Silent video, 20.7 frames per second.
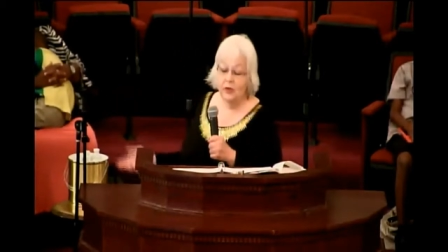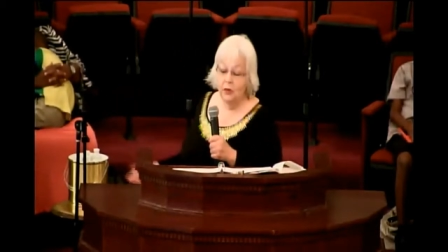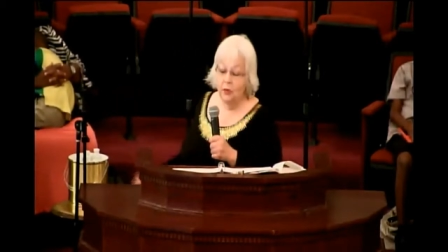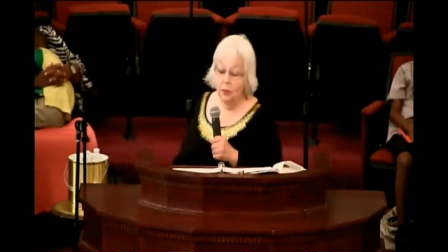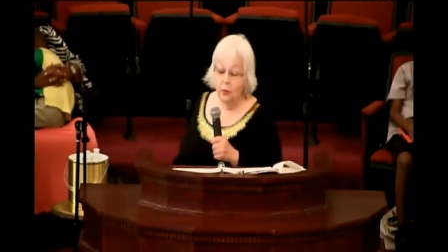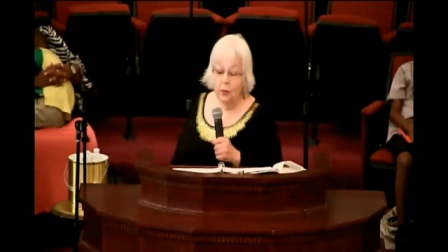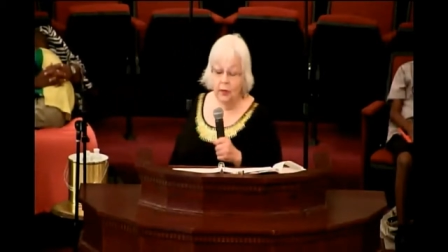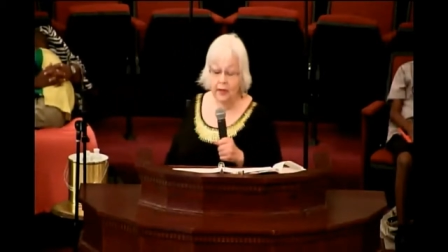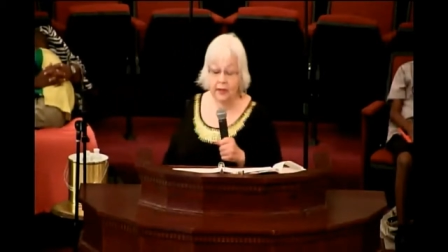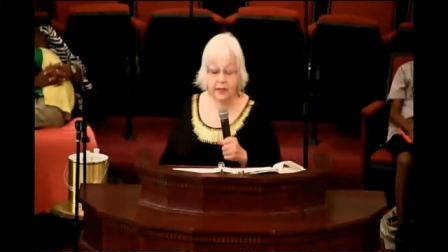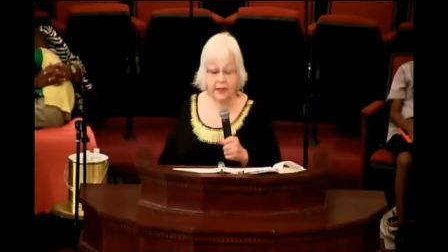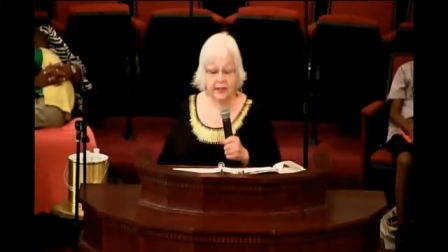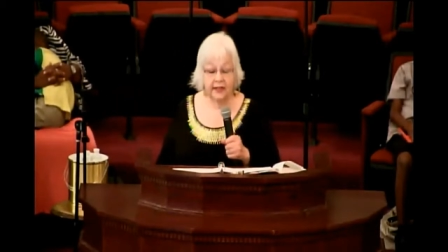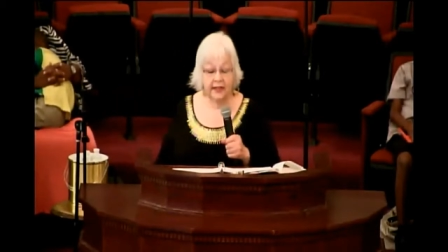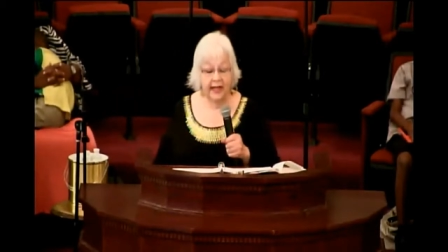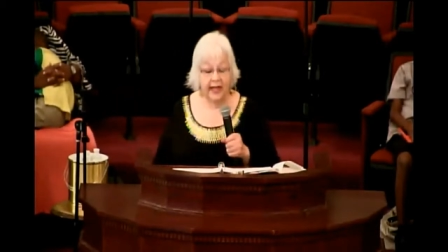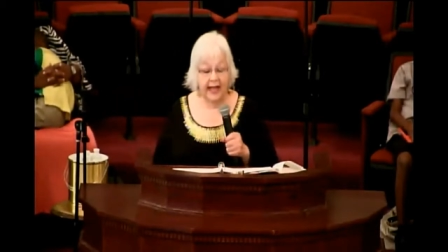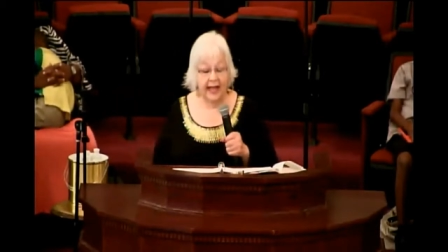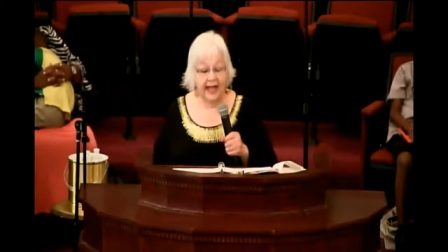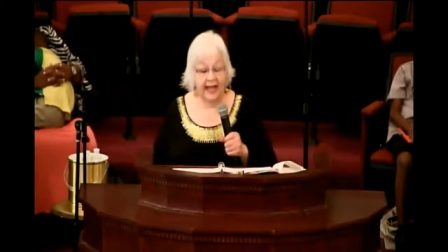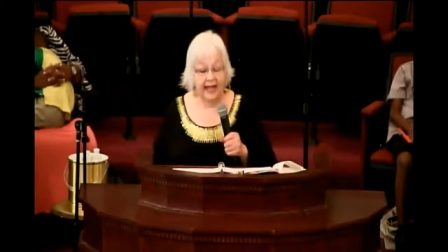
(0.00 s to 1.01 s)
One could
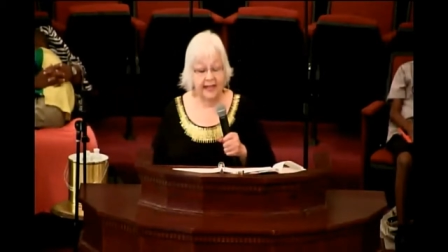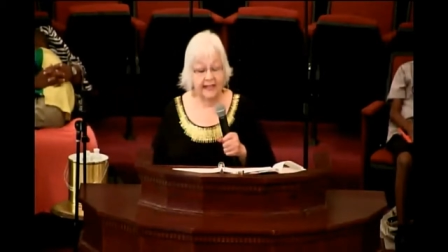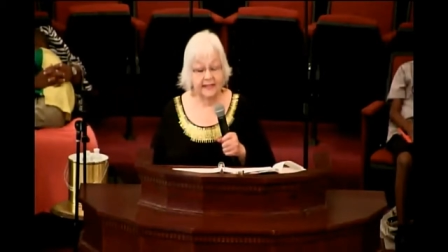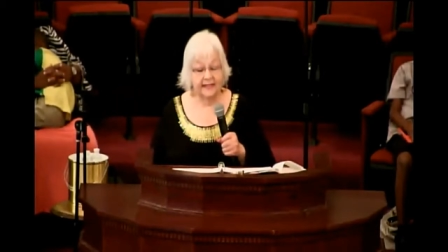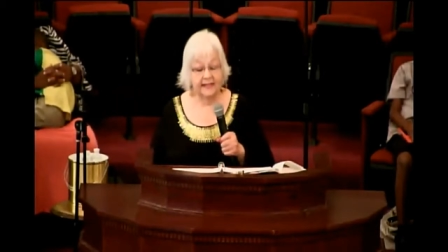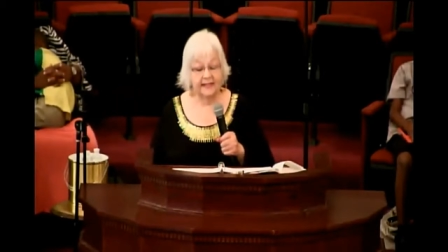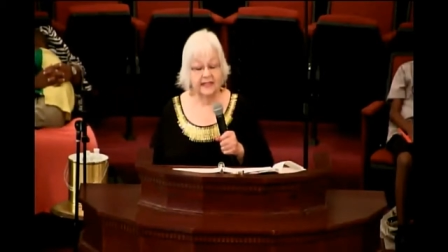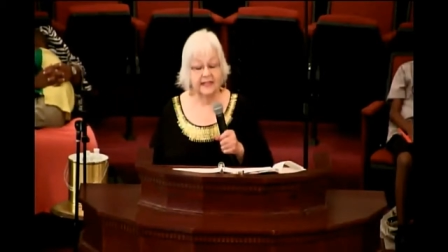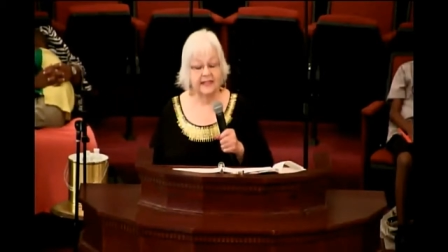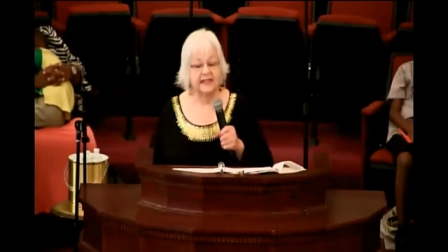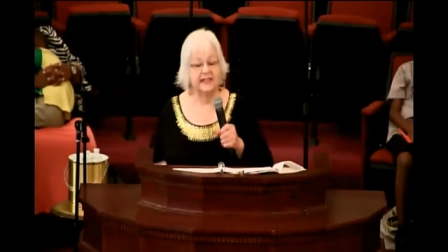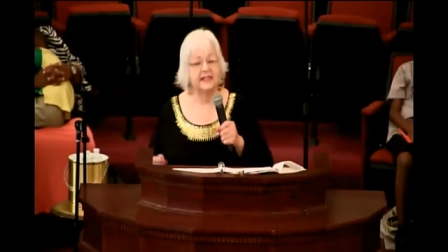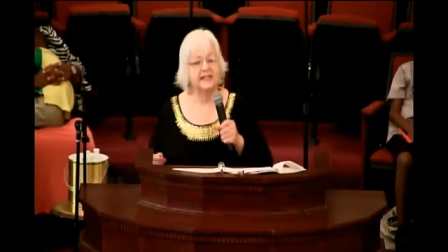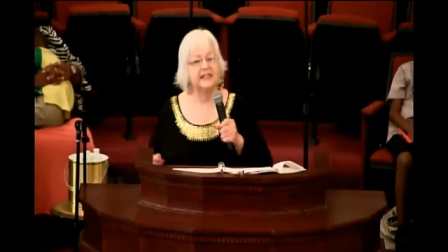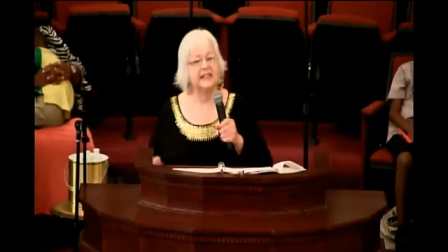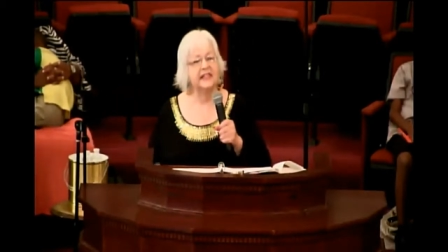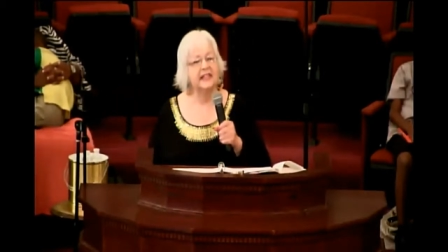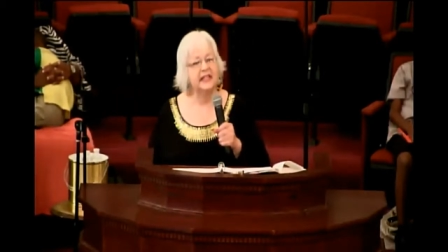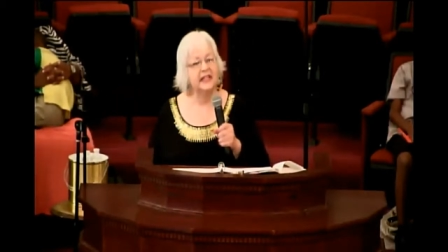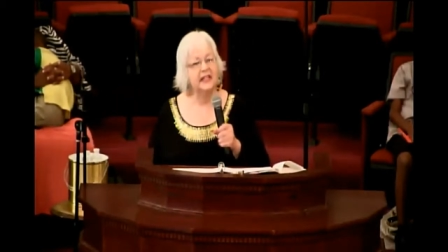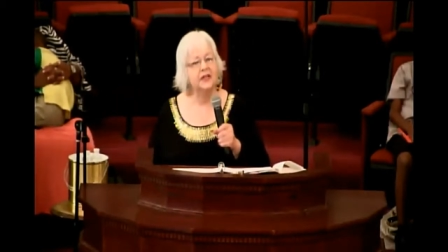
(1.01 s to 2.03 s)
ask, is
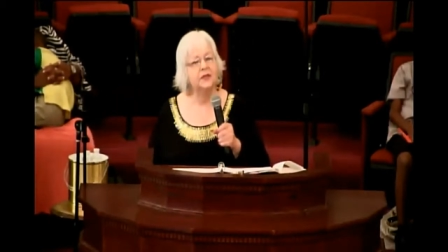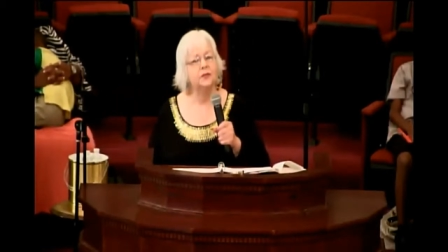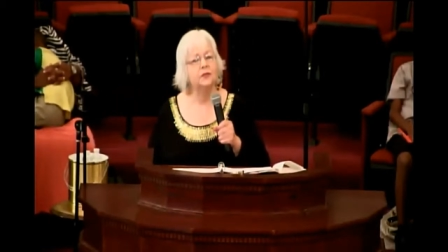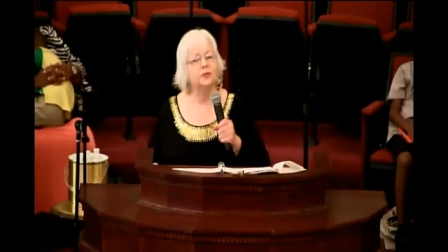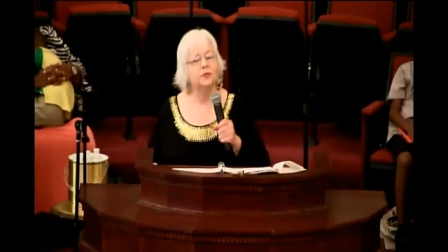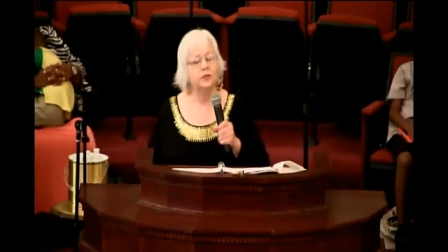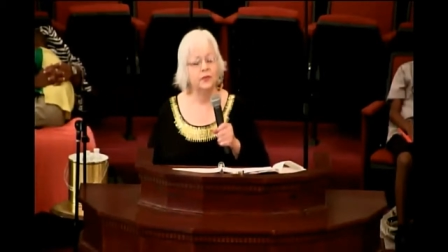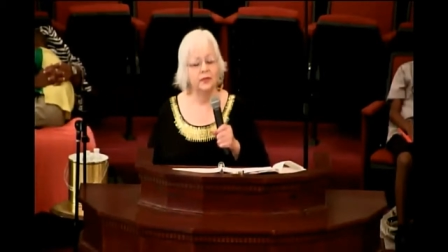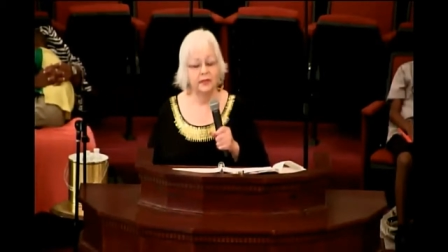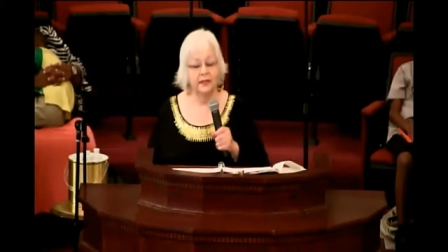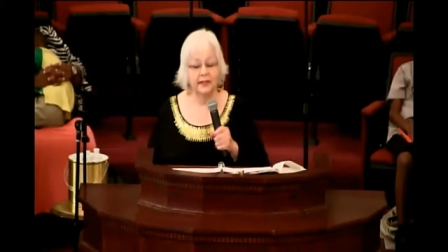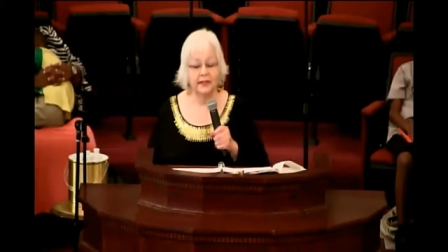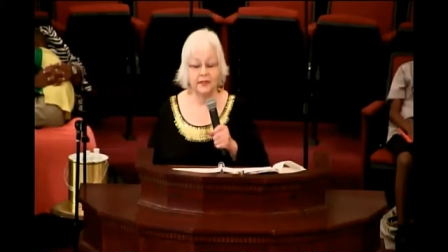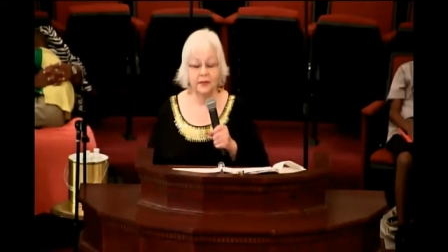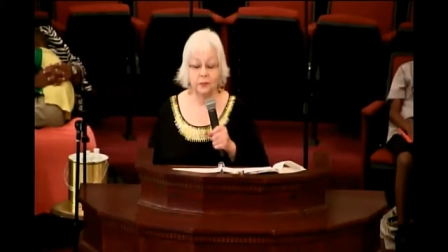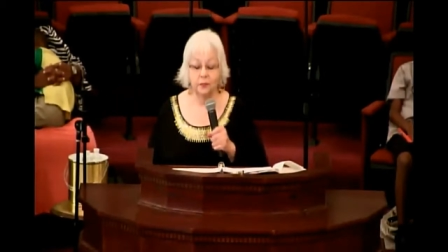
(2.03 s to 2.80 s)
he really